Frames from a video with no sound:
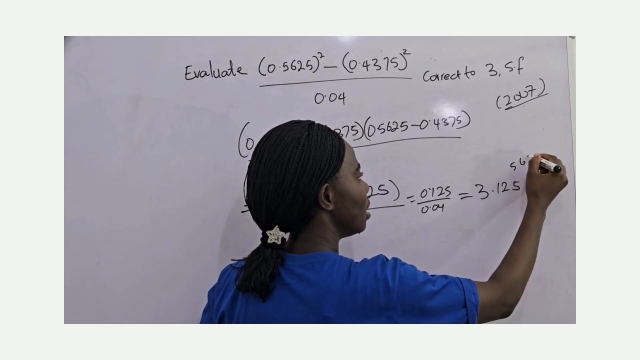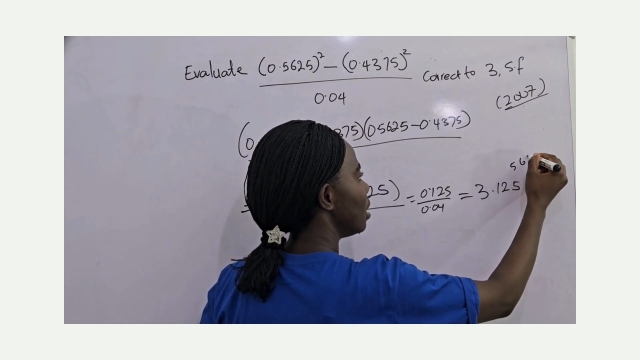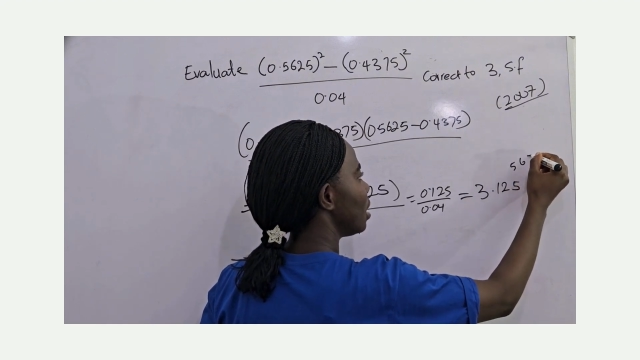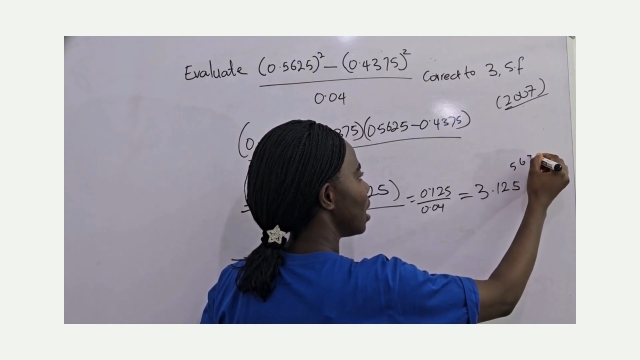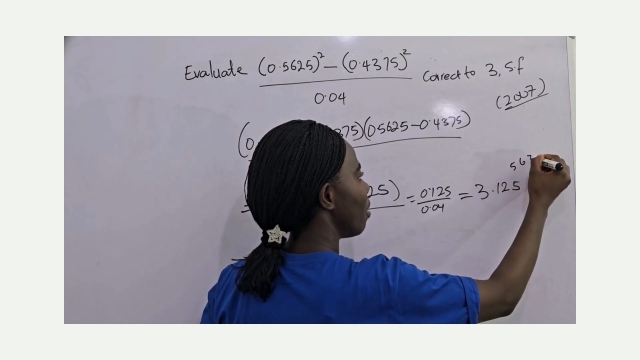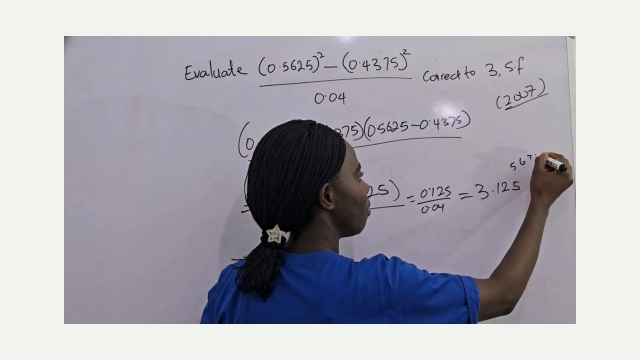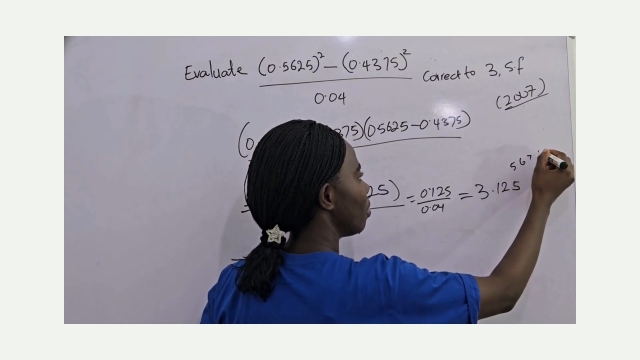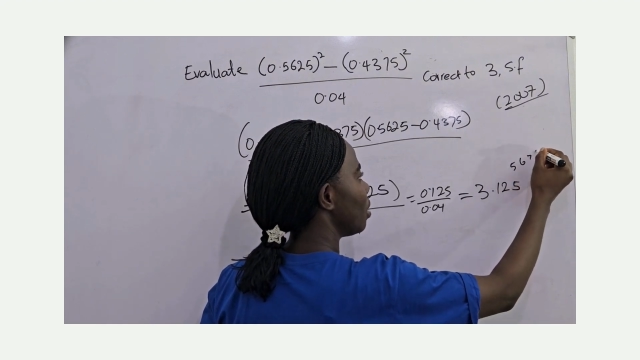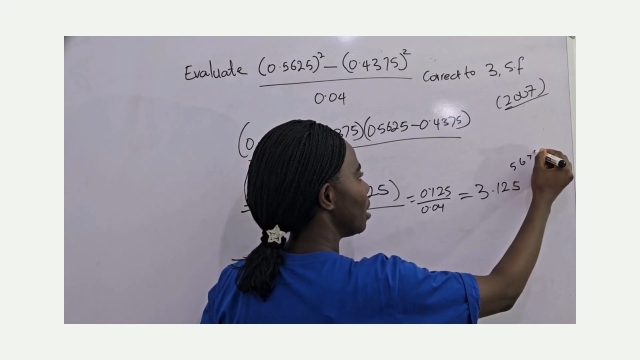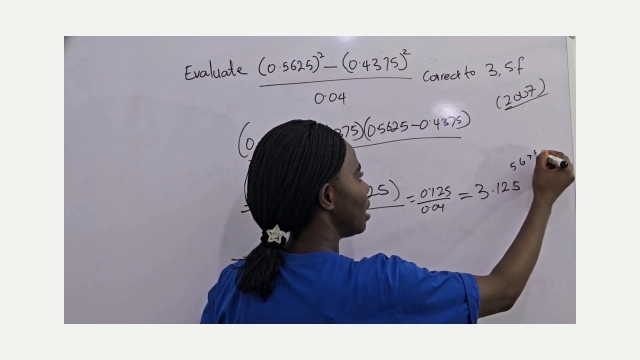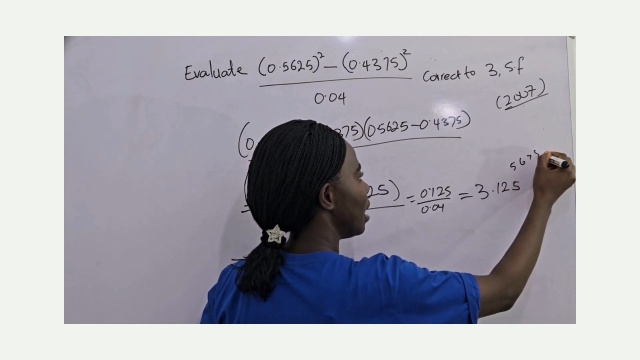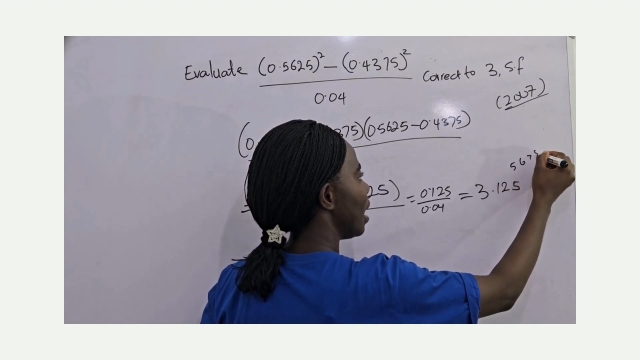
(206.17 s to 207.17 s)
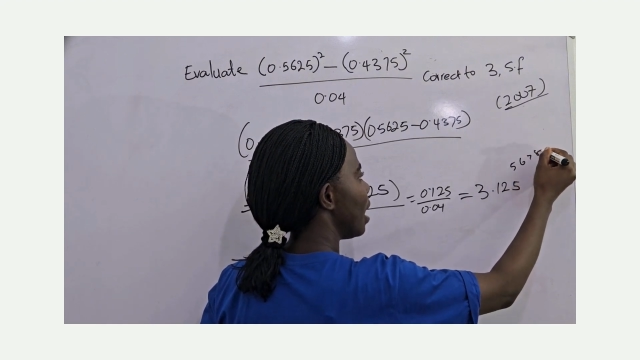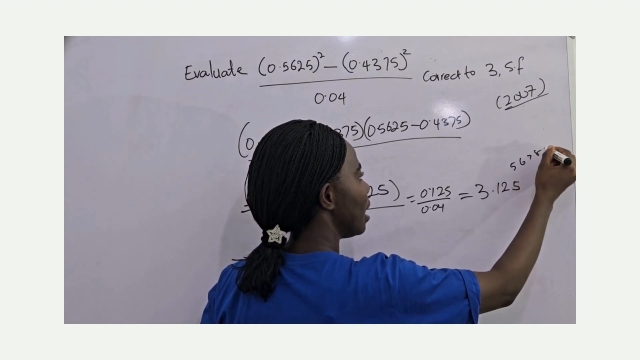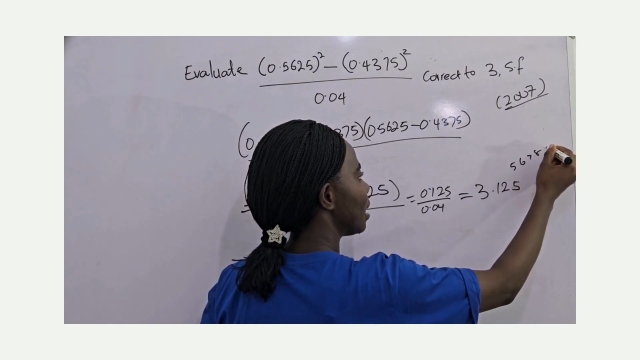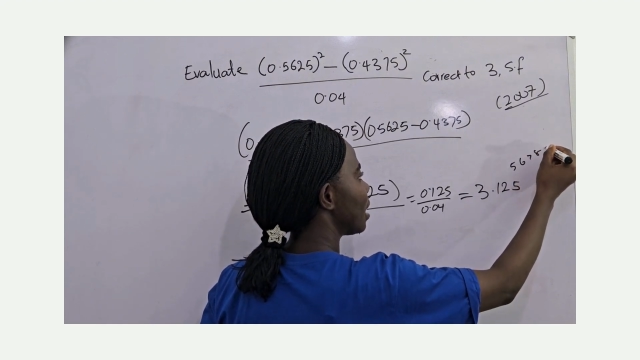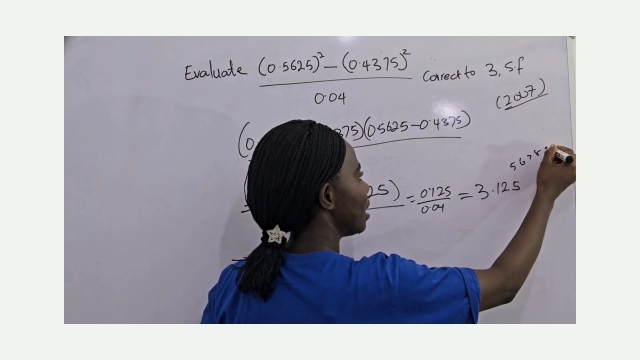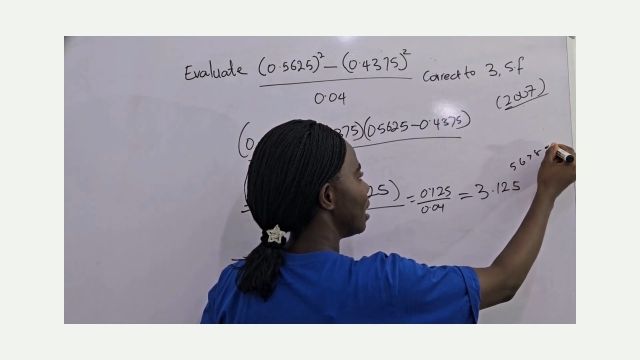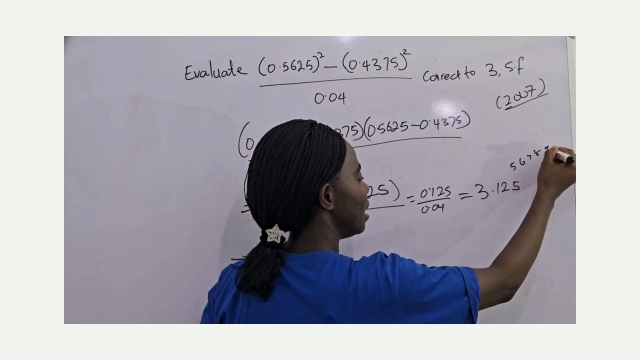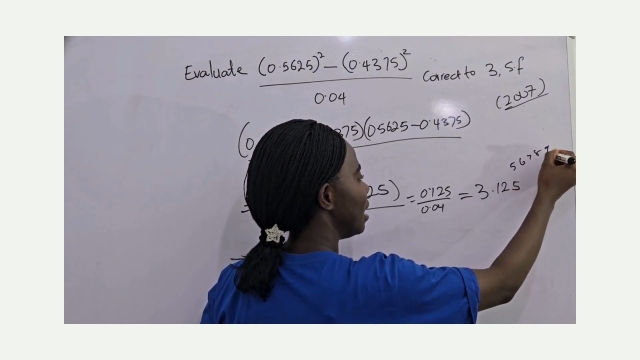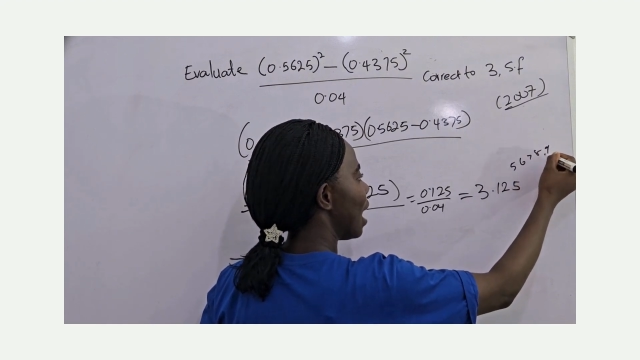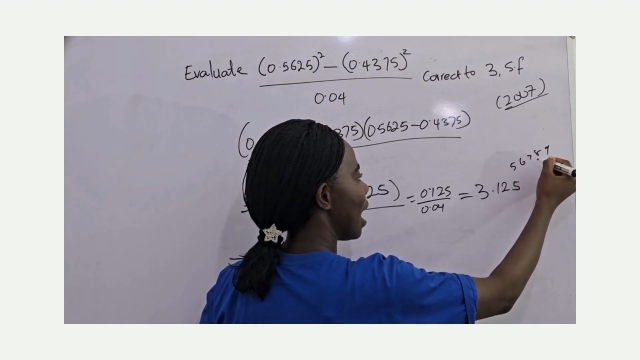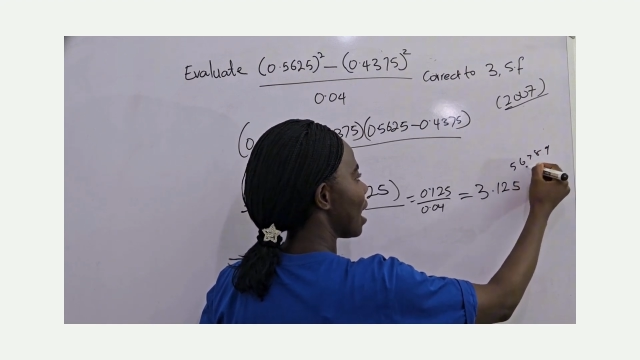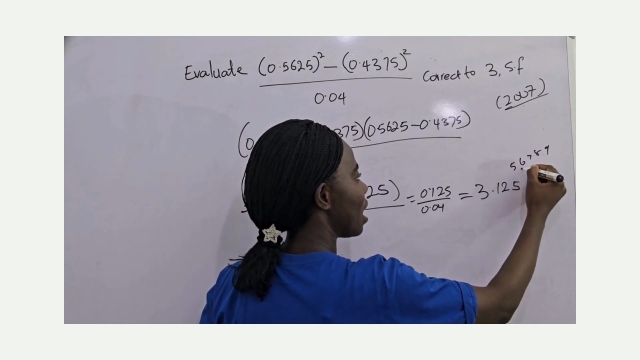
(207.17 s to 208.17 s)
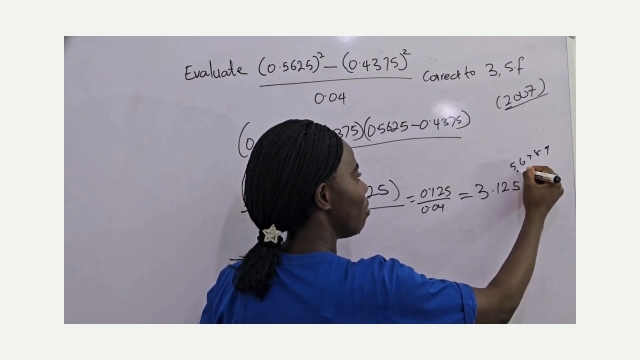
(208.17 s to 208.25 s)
7, 8, 9.